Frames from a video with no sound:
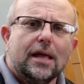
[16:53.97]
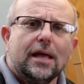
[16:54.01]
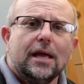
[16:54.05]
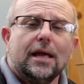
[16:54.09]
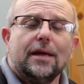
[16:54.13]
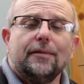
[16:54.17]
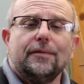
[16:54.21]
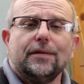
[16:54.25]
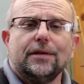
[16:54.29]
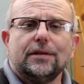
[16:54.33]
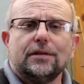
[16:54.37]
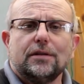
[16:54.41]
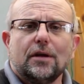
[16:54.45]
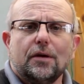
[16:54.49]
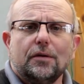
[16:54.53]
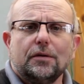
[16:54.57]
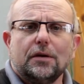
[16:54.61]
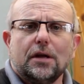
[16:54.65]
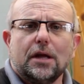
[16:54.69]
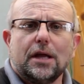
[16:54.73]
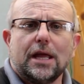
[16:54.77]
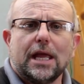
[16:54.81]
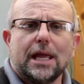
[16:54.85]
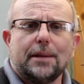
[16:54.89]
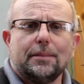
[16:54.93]
If you don't
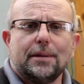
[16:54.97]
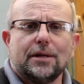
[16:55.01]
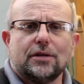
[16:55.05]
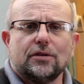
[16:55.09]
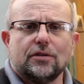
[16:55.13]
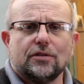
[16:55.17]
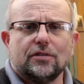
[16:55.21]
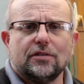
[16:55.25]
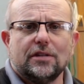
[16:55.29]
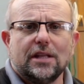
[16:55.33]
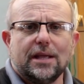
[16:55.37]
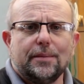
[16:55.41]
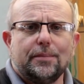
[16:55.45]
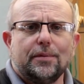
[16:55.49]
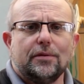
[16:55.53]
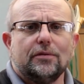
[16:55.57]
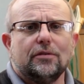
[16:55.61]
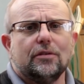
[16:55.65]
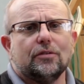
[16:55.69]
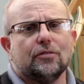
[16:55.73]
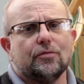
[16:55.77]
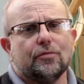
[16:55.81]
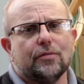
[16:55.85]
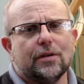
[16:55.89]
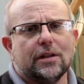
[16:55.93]
know how much a step is,
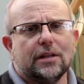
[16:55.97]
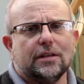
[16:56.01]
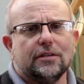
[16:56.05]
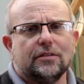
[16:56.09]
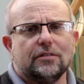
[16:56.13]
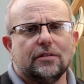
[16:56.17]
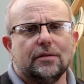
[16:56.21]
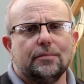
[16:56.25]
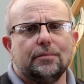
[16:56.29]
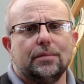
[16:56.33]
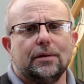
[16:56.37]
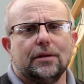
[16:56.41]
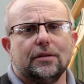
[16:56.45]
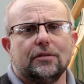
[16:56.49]
it's really simple.